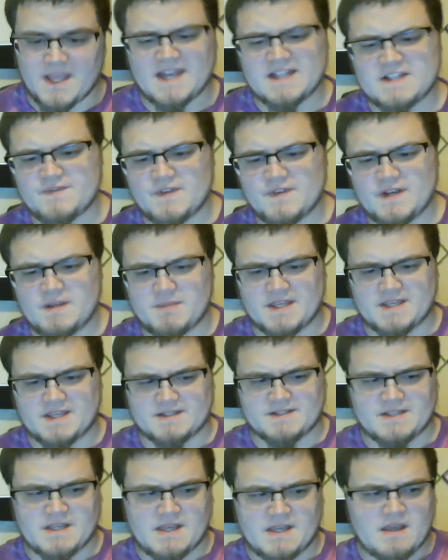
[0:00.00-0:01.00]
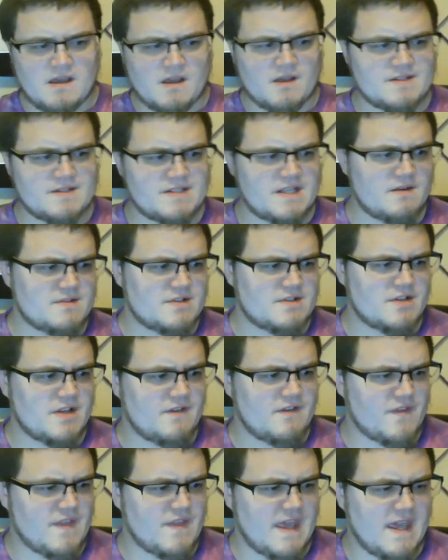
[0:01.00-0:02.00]
And it's funny because I said I was
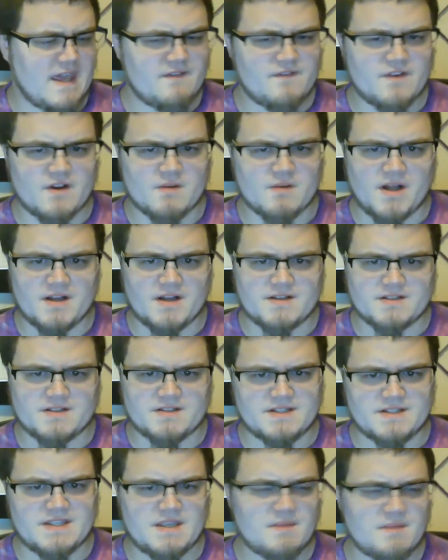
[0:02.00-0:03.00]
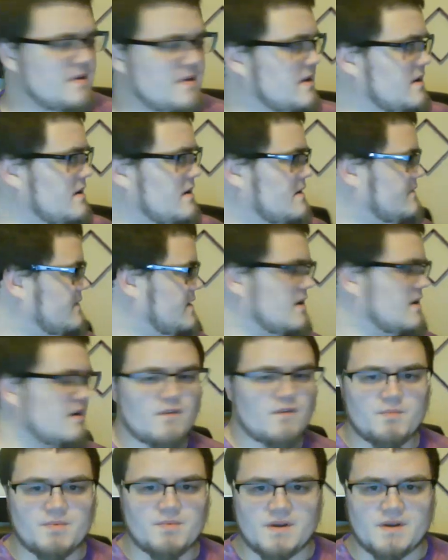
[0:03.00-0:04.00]
looking for the heavier boxes because typically,
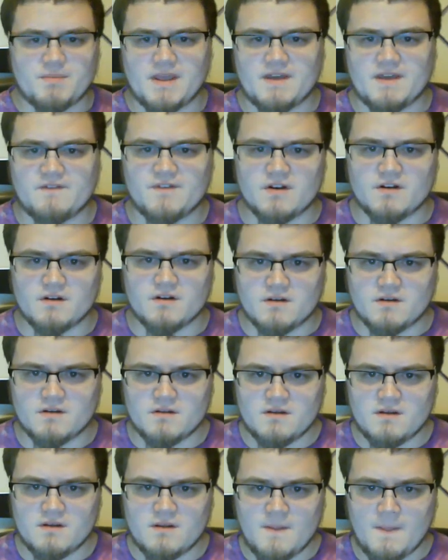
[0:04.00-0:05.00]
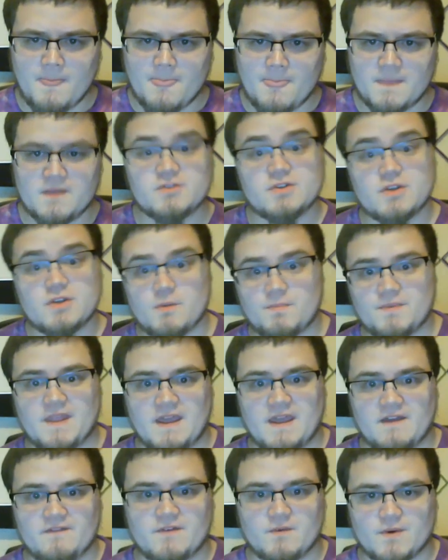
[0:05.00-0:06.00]
I've opened up heavier, usually open the
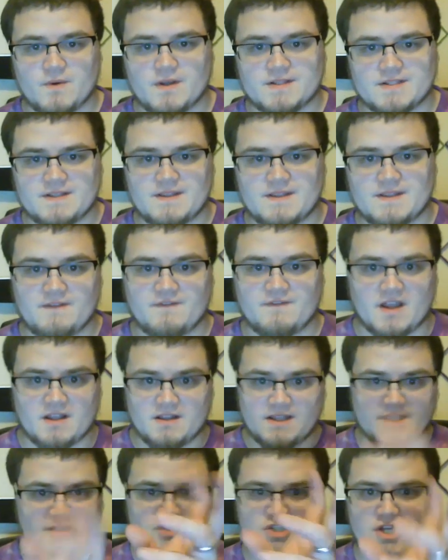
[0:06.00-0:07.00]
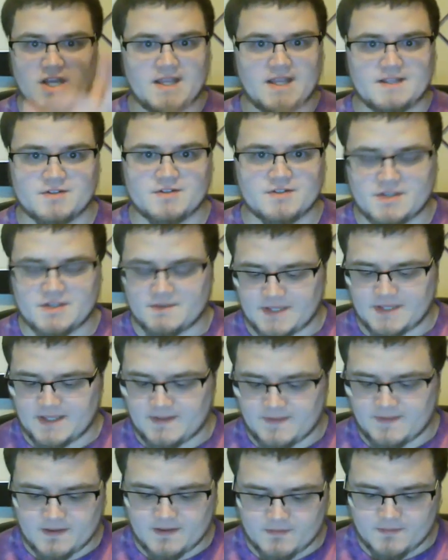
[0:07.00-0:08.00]
heavy ones and they've got giants or something
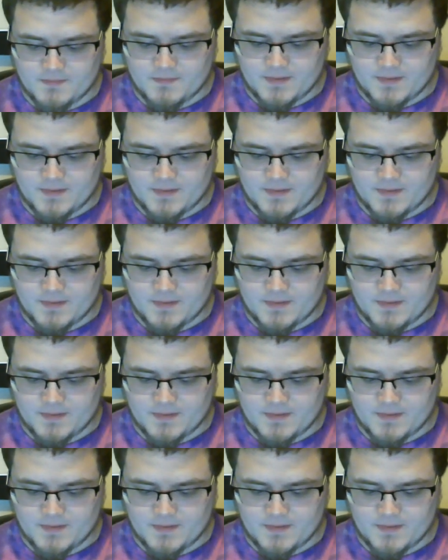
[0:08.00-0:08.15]
in them.